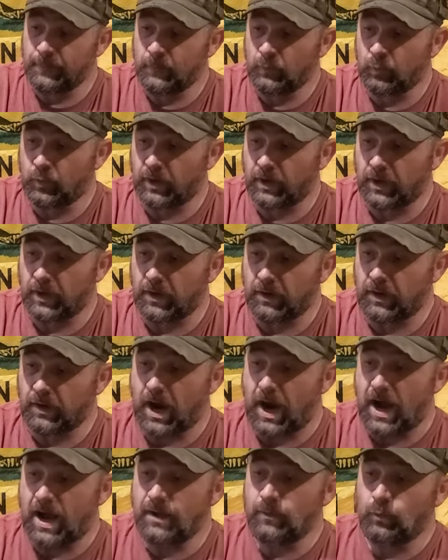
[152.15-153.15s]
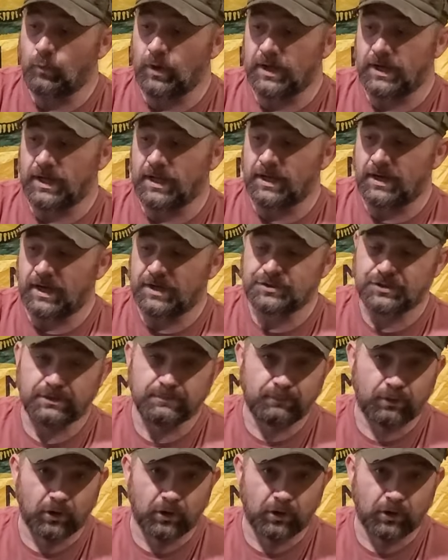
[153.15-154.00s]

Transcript: where I went in and actually